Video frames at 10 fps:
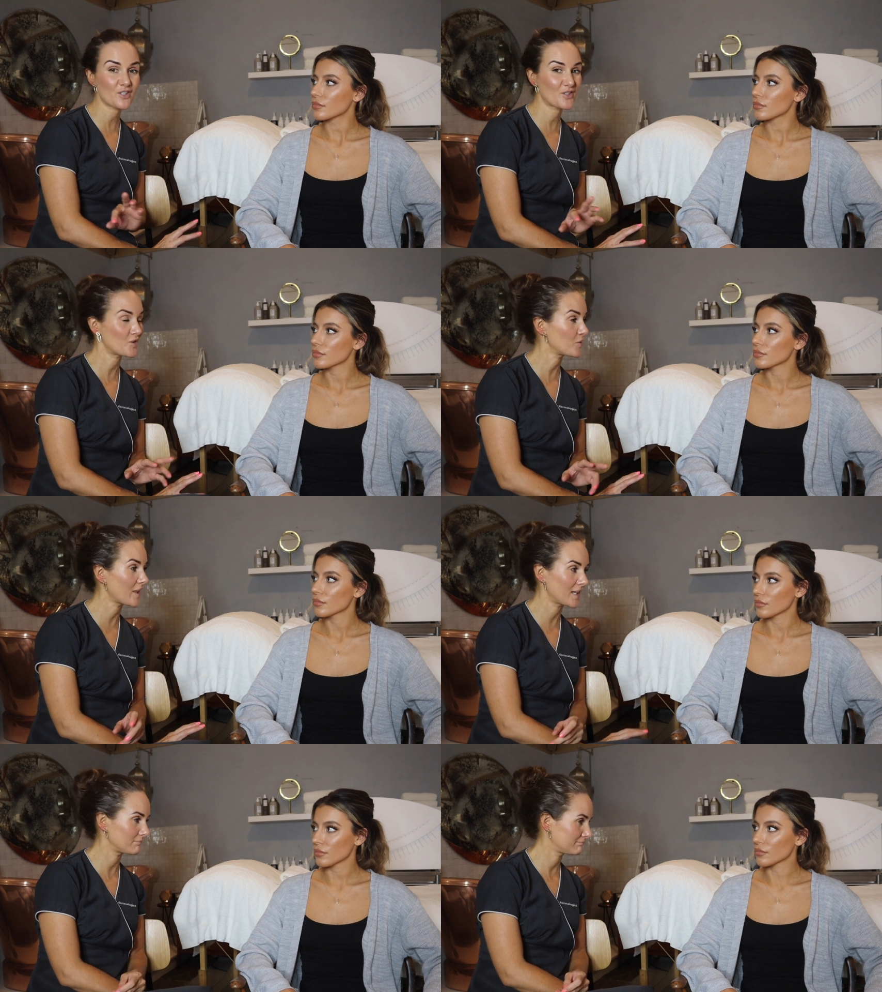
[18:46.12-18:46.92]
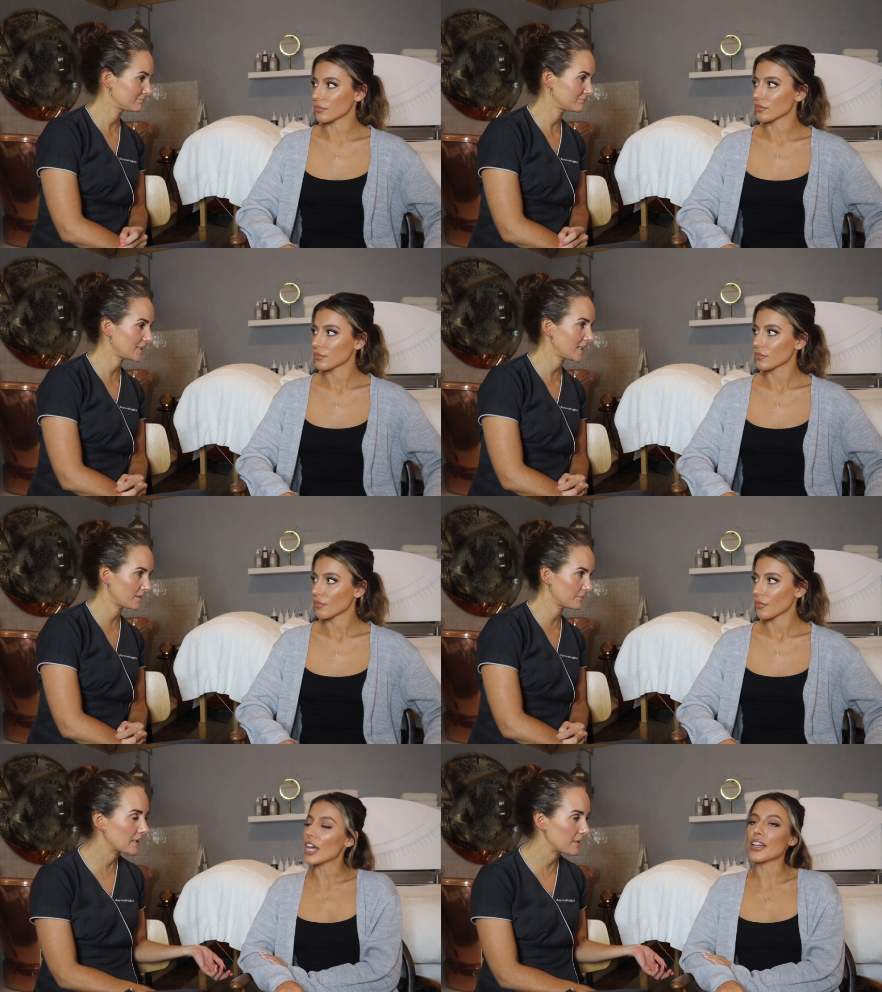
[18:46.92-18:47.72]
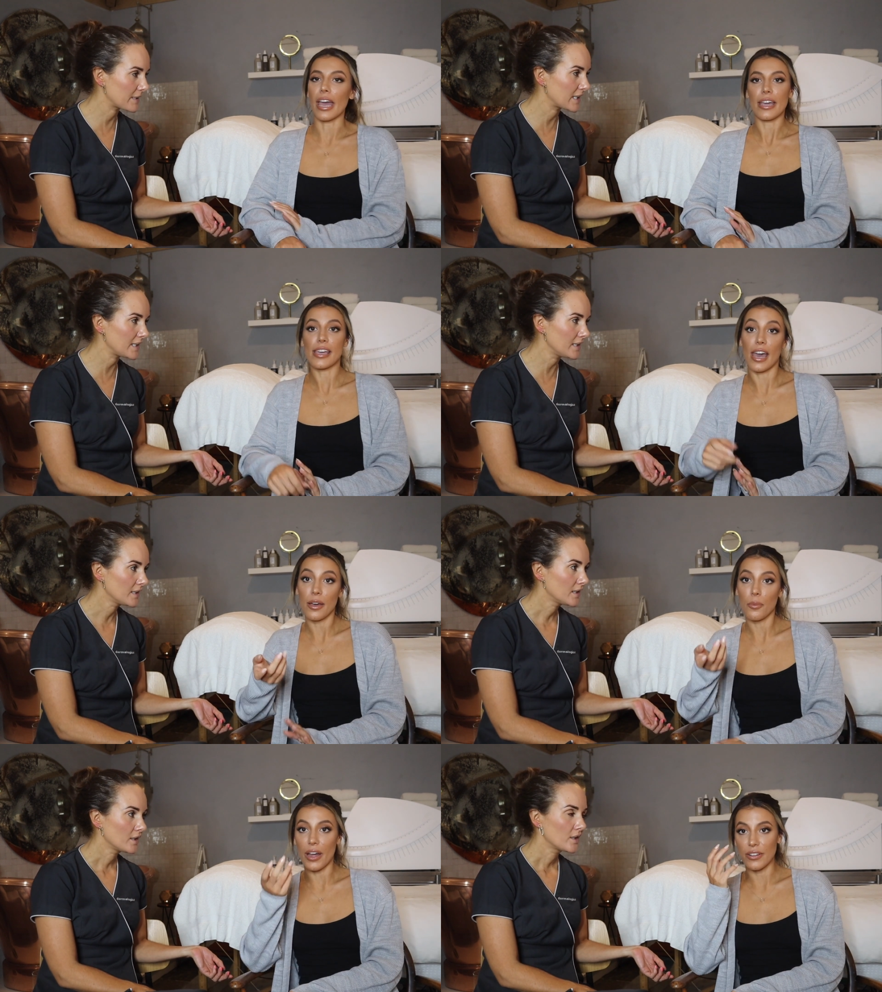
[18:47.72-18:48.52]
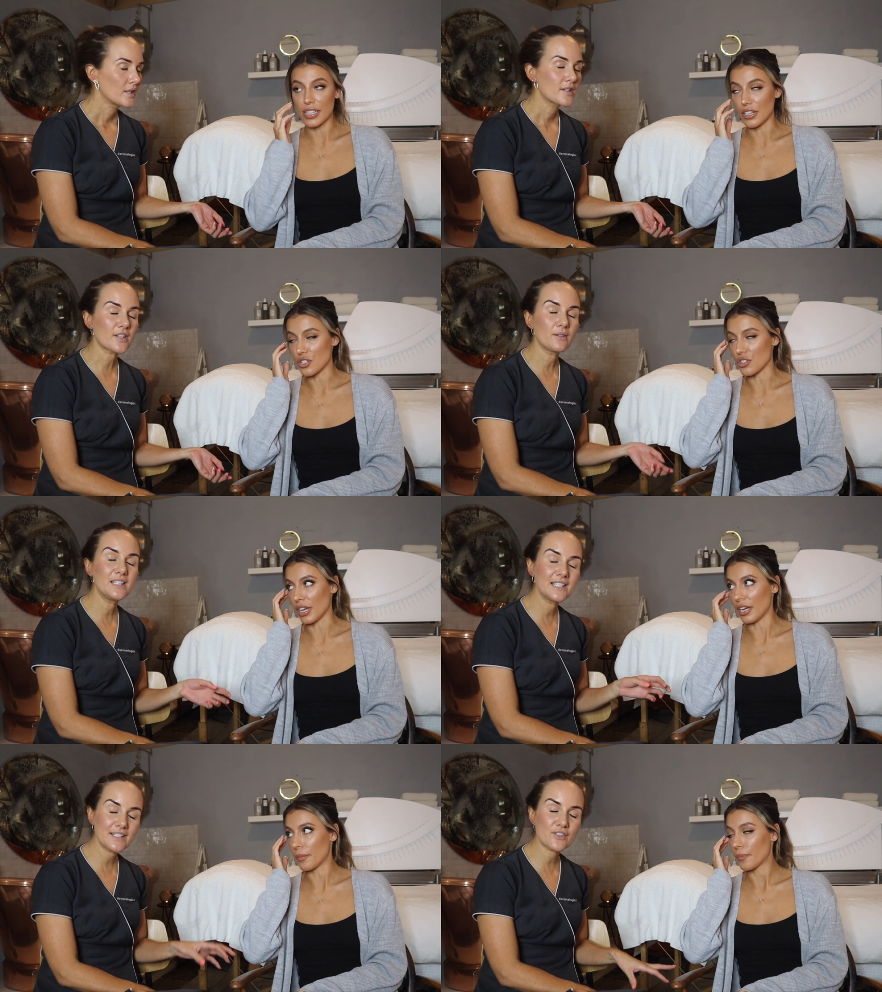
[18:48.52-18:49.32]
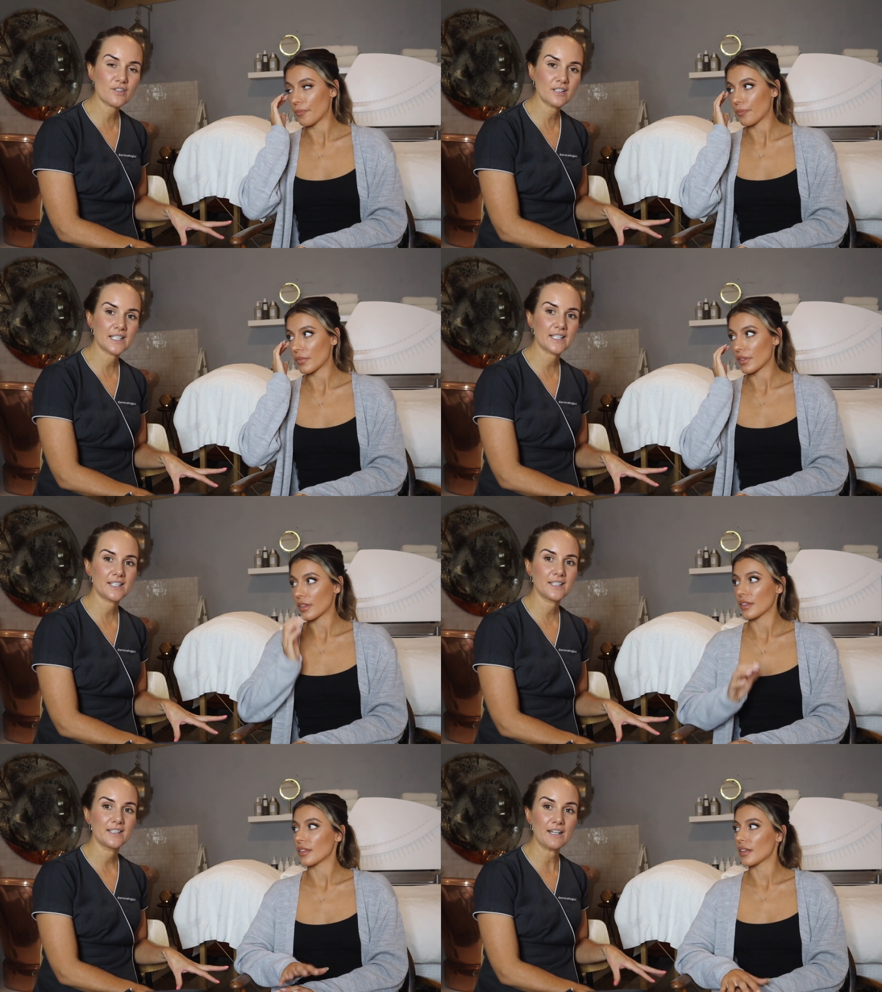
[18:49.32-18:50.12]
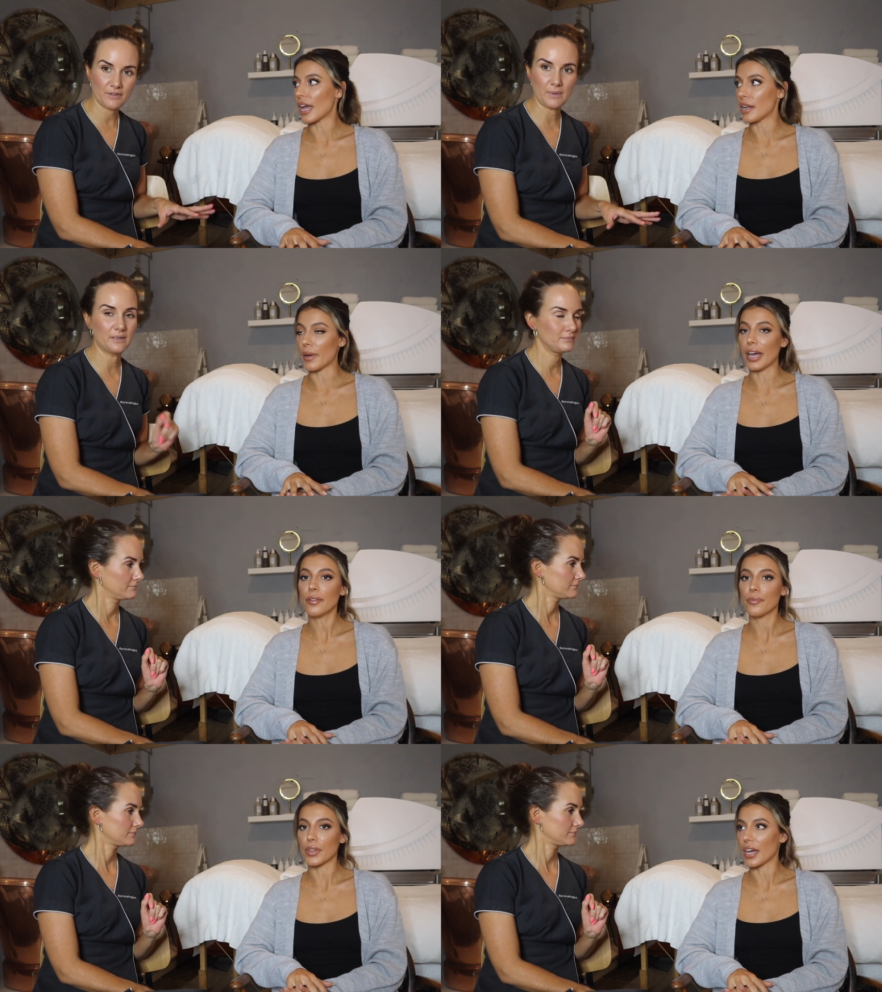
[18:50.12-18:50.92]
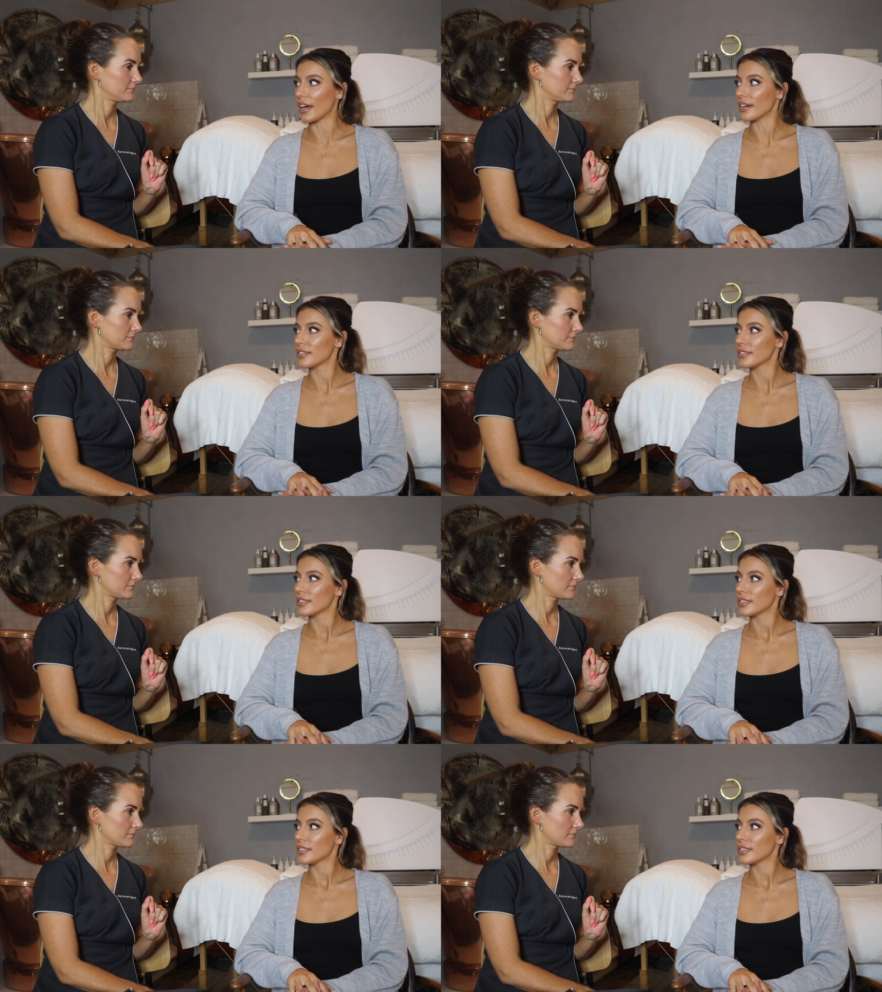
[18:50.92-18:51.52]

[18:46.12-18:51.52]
Speaker 1: just soothe it. Mm. Yeah. Maybe. Okay, yeah, Where is King? So literally everywhere. Anywhere, yeah.